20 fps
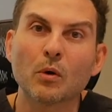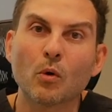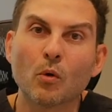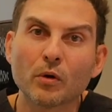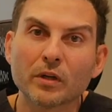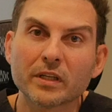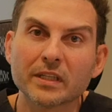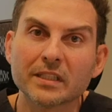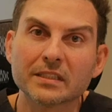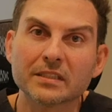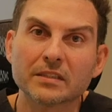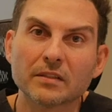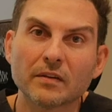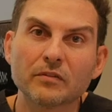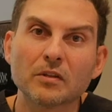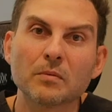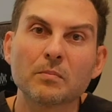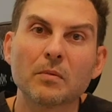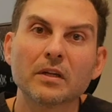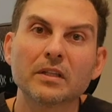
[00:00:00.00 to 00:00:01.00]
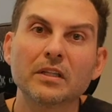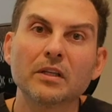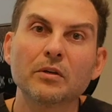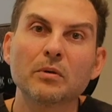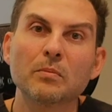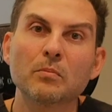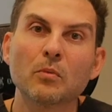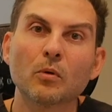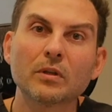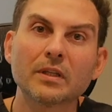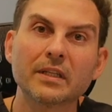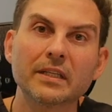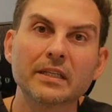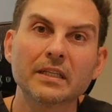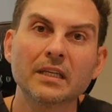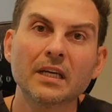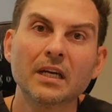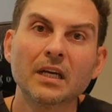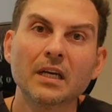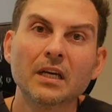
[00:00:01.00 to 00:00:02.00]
organs of the body remotely,